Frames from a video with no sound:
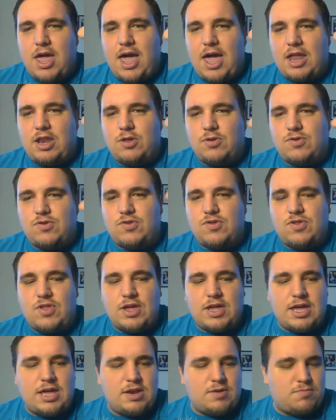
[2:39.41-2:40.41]
and you
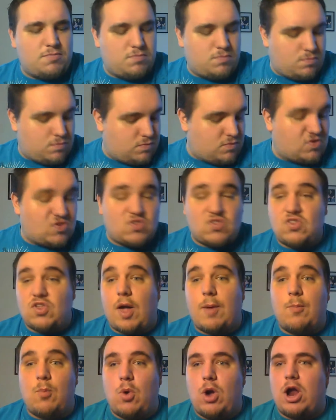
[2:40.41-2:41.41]
stick it
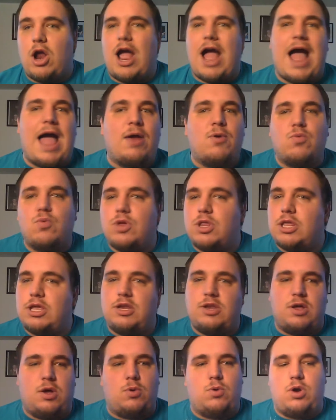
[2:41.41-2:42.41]
somewhere. I
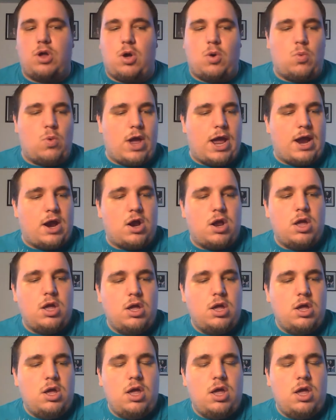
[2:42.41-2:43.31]
really don't know where.